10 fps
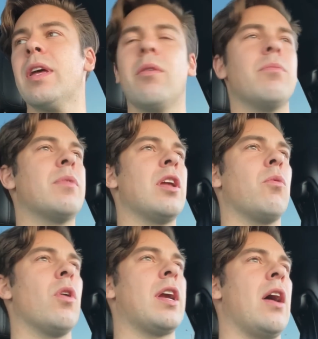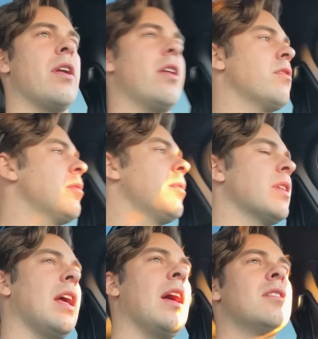get a get a workout in or something
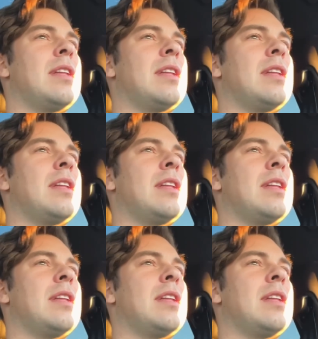like that.